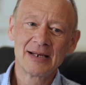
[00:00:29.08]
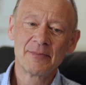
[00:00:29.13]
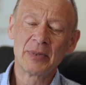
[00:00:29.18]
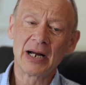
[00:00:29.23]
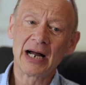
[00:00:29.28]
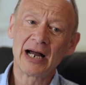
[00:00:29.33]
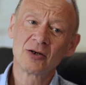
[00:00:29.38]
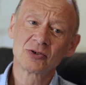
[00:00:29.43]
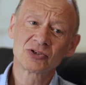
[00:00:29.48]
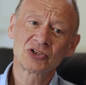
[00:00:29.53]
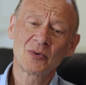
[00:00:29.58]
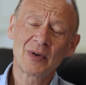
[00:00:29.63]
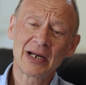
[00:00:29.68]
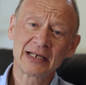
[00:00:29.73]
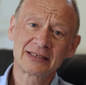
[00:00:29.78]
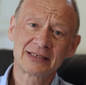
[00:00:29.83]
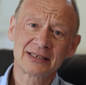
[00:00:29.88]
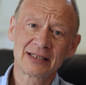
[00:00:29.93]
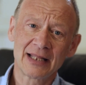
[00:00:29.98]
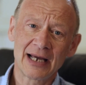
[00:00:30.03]
But I also
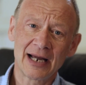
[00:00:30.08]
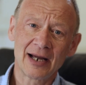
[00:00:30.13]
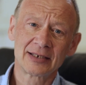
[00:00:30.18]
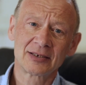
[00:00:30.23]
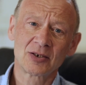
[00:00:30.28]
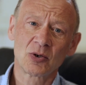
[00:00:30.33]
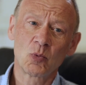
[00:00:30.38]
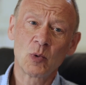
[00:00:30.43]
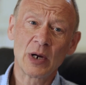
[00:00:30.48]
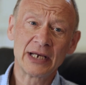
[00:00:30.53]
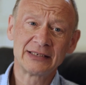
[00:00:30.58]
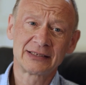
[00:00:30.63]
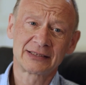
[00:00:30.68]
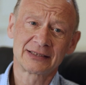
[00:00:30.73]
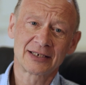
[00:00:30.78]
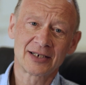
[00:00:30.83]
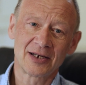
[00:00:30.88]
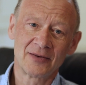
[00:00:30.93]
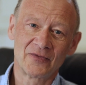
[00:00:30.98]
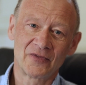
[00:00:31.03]
add to that waist
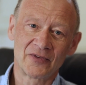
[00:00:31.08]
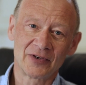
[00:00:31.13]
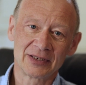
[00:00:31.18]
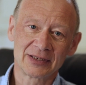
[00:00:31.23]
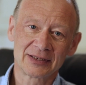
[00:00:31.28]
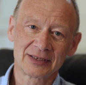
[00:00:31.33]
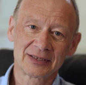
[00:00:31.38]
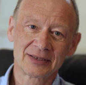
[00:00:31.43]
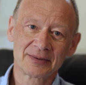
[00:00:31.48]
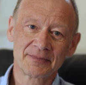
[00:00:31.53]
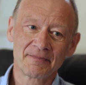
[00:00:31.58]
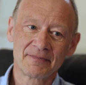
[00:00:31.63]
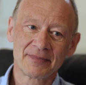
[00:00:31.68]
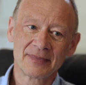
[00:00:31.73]
circumference